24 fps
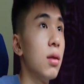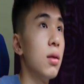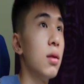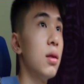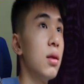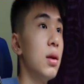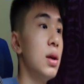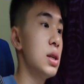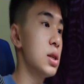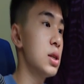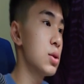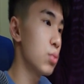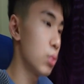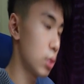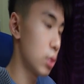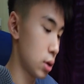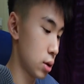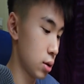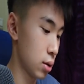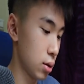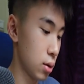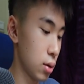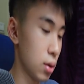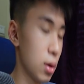this
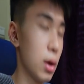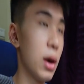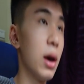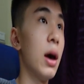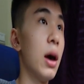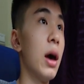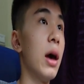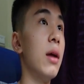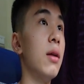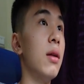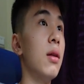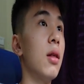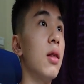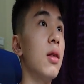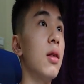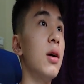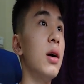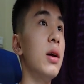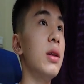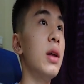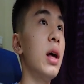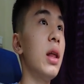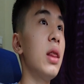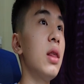one, and the
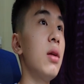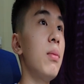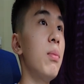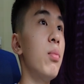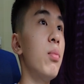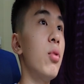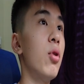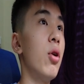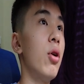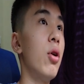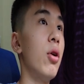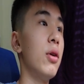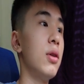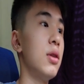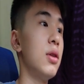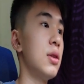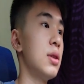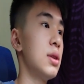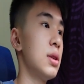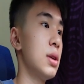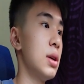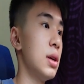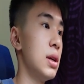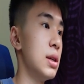another point
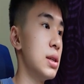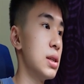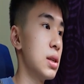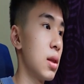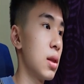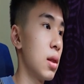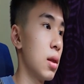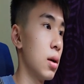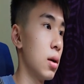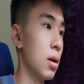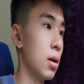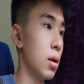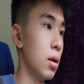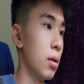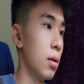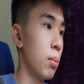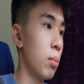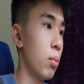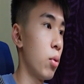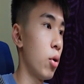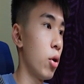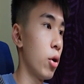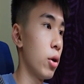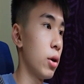is the
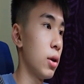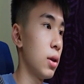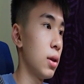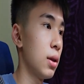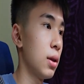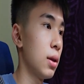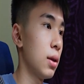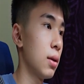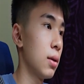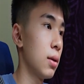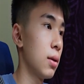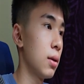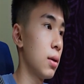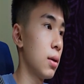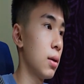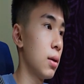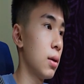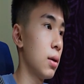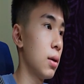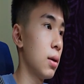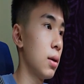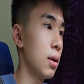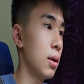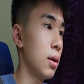point
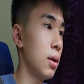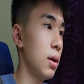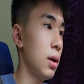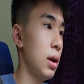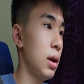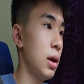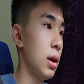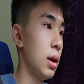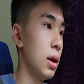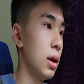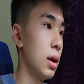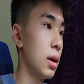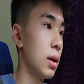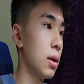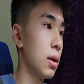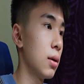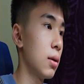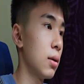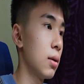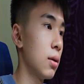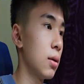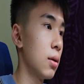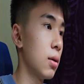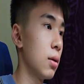E.
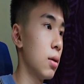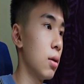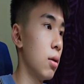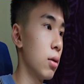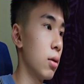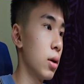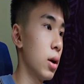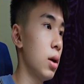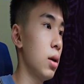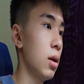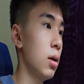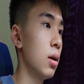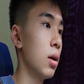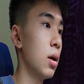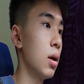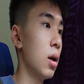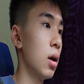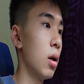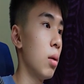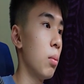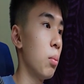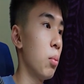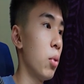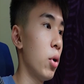Okay,
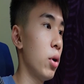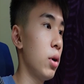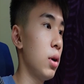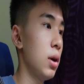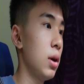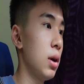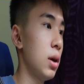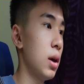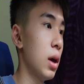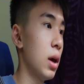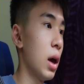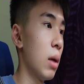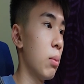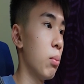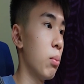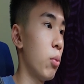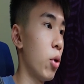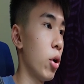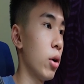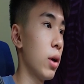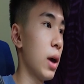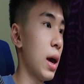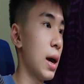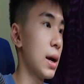point E and
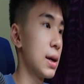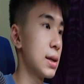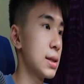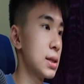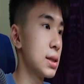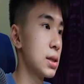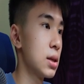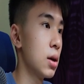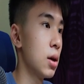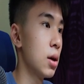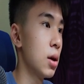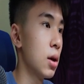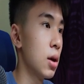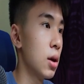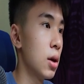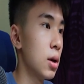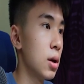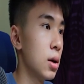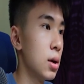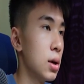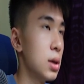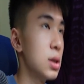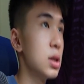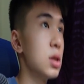point X.
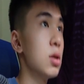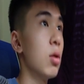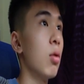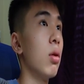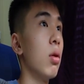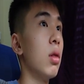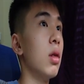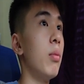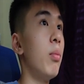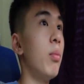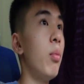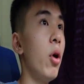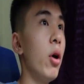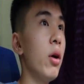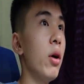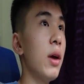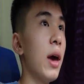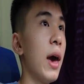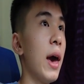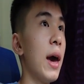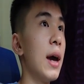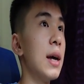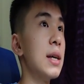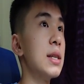So the point
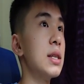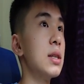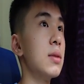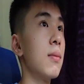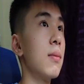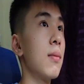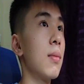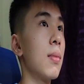X,